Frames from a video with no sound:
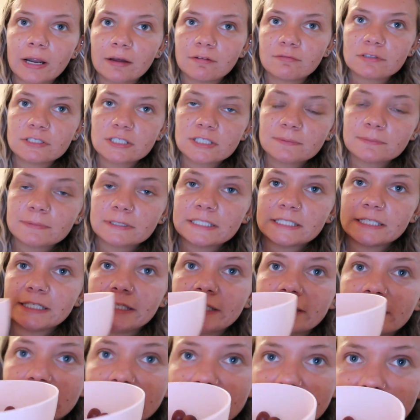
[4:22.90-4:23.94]
I've just been
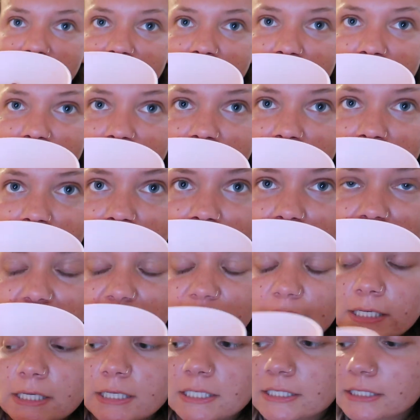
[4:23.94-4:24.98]
eating
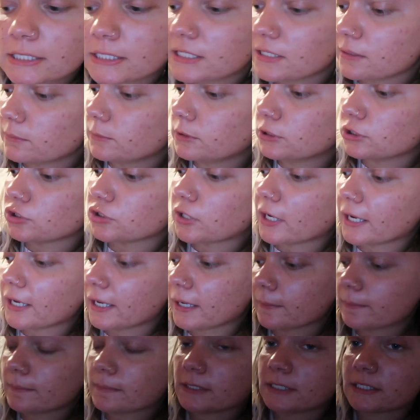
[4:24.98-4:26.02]
some
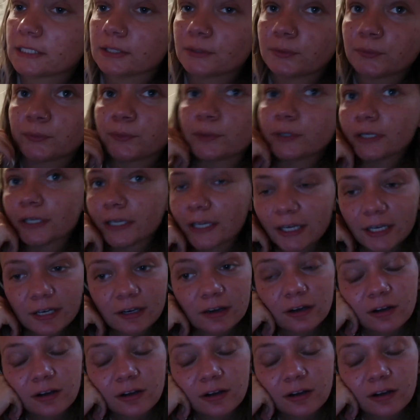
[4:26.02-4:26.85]
grapes, working